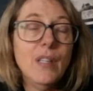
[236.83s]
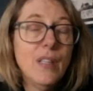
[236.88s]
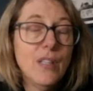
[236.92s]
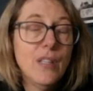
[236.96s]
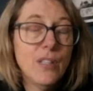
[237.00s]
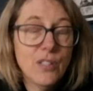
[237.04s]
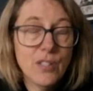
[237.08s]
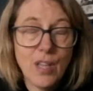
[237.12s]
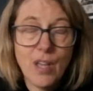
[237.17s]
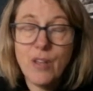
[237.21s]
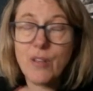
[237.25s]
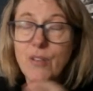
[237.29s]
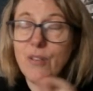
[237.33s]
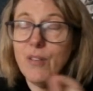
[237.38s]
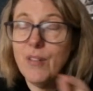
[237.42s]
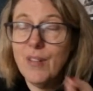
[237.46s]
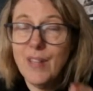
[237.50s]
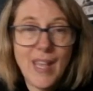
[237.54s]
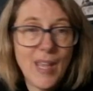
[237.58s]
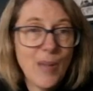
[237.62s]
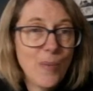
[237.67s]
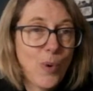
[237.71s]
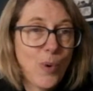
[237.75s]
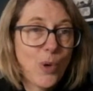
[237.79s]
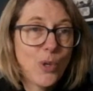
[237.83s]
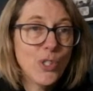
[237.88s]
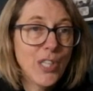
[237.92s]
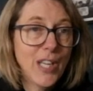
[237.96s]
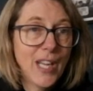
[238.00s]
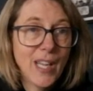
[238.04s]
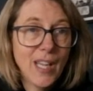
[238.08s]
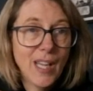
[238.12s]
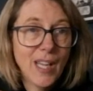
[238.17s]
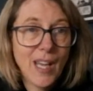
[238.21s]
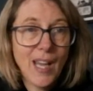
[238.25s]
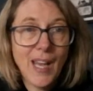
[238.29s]
So keep
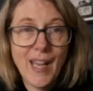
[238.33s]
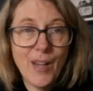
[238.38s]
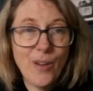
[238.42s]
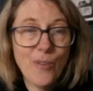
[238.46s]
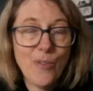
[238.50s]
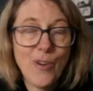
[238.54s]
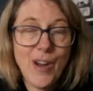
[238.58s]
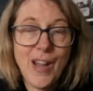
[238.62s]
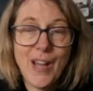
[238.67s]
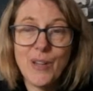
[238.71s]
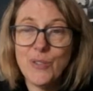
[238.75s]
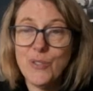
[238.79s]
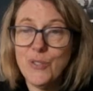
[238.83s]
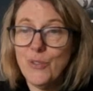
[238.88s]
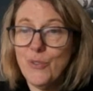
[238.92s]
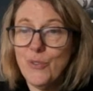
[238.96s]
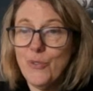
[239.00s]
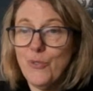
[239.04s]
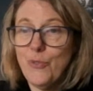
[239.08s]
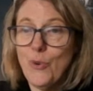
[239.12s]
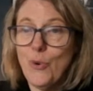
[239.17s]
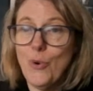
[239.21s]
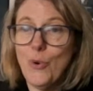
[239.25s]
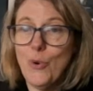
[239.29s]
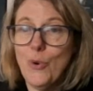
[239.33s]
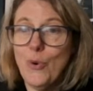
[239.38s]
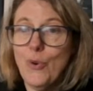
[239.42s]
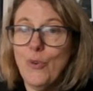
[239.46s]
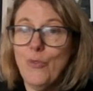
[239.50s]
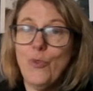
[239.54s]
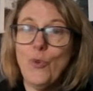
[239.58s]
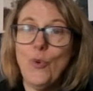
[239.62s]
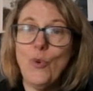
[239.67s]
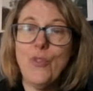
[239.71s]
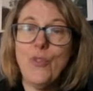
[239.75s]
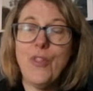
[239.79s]
watching, hang around
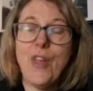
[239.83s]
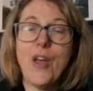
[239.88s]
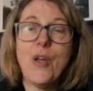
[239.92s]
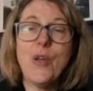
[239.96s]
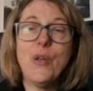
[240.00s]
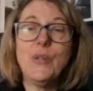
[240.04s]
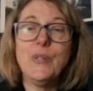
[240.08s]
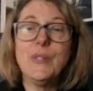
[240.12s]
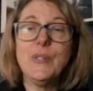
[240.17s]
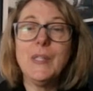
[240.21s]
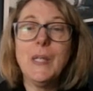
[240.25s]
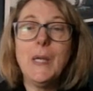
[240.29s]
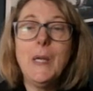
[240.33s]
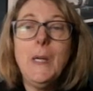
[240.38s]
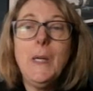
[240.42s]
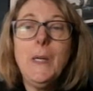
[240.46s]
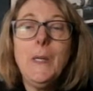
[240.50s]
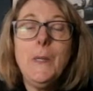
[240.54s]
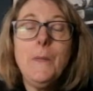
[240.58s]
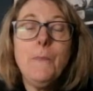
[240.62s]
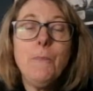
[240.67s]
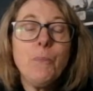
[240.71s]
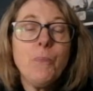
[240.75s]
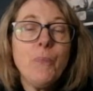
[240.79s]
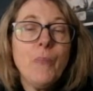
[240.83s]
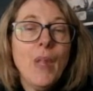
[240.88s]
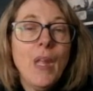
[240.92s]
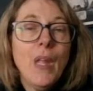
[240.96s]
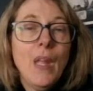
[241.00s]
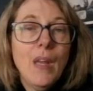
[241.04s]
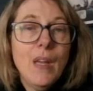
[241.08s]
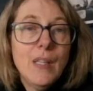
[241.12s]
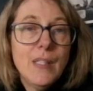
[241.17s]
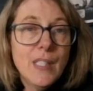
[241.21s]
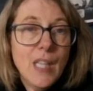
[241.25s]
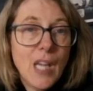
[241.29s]
for those.
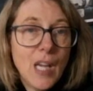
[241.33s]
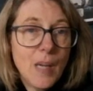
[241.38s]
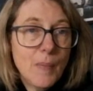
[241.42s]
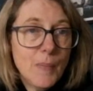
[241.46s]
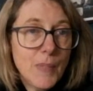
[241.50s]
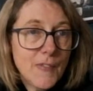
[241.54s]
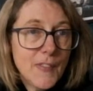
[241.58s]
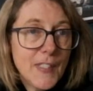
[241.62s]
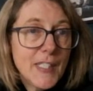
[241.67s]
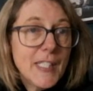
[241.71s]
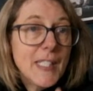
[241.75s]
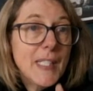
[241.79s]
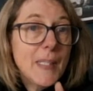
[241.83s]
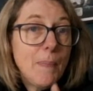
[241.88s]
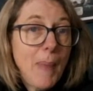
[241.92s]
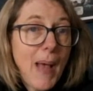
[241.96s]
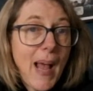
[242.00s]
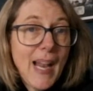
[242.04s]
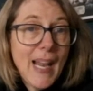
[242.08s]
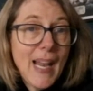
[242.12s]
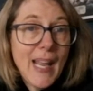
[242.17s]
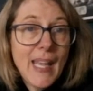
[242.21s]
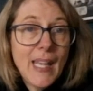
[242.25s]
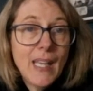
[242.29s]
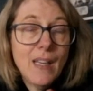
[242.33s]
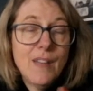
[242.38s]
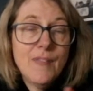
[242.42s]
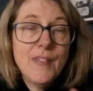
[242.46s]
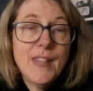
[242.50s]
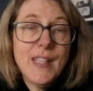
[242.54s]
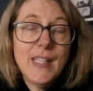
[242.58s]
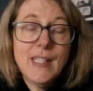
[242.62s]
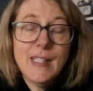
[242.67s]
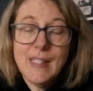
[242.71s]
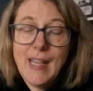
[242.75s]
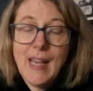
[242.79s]
In terms of spelling of
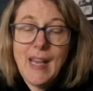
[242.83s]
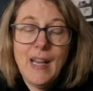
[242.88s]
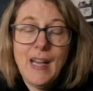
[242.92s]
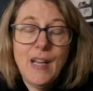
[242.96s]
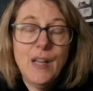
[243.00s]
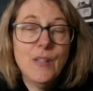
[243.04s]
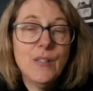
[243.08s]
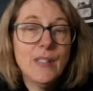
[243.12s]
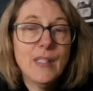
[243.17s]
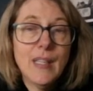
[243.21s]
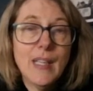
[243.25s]
this sound,